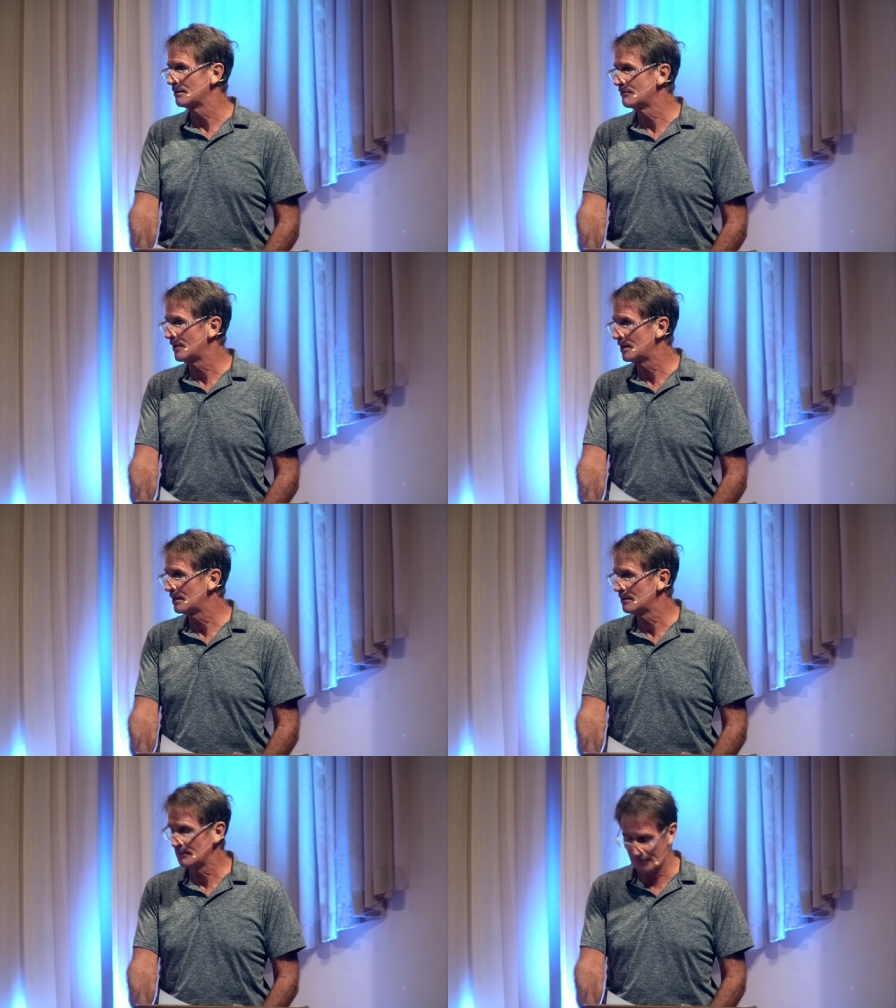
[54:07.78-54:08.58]

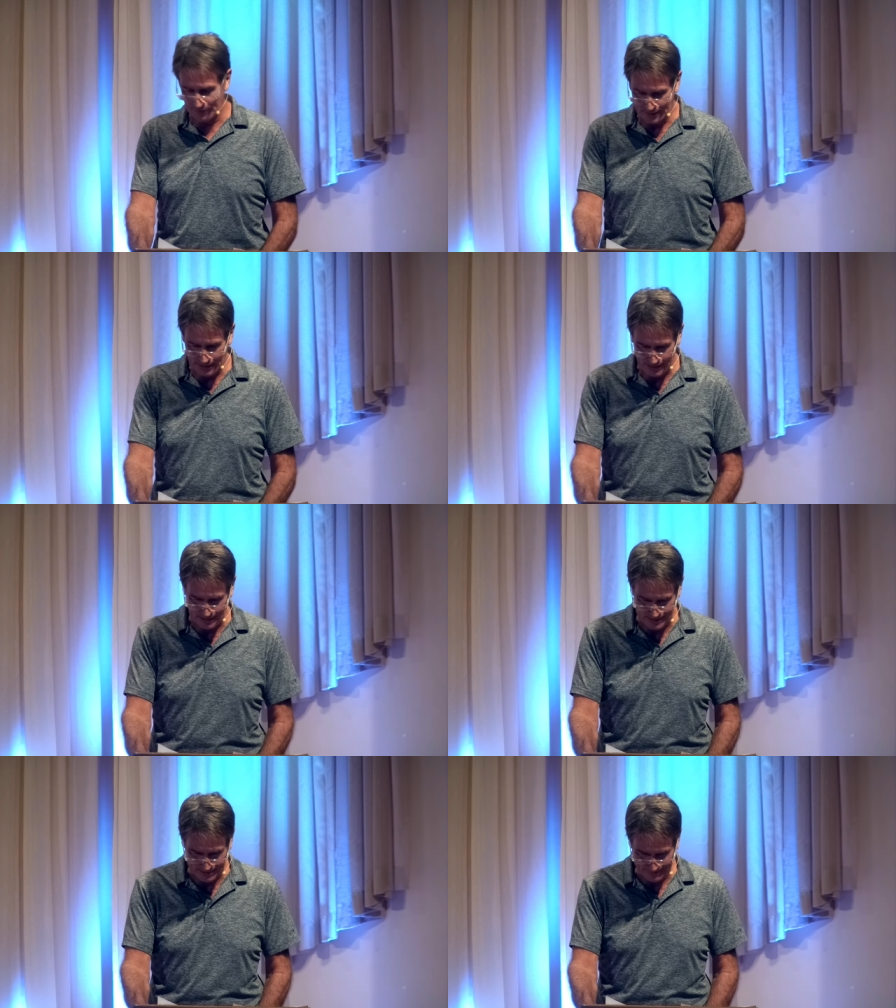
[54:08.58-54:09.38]
of
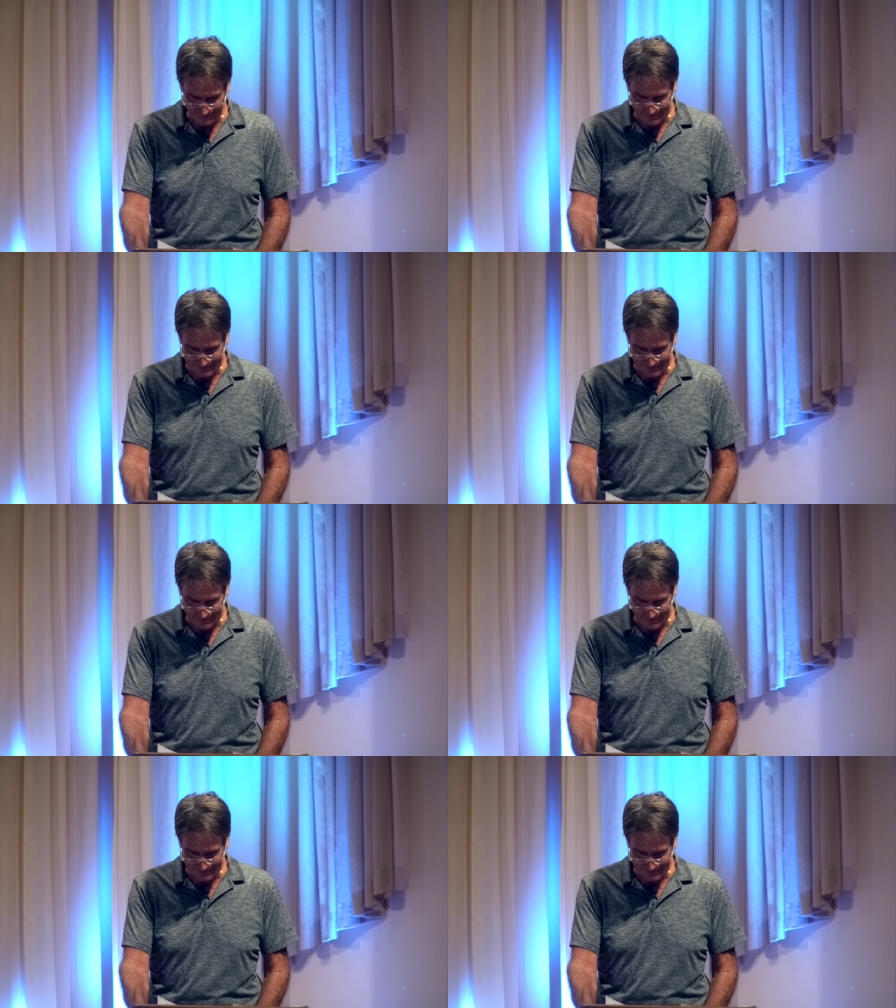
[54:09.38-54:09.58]
ease.